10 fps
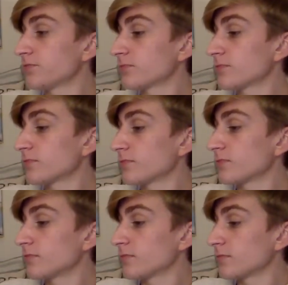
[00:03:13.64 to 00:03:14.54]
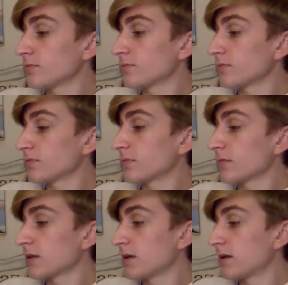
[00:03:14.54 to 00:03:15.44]

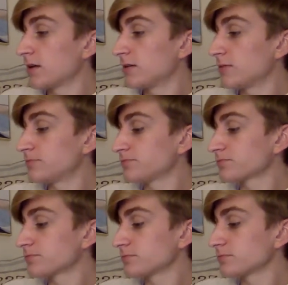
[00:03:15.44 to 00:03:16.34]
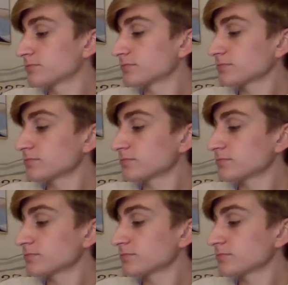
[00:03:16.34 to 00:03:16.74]
[no speech]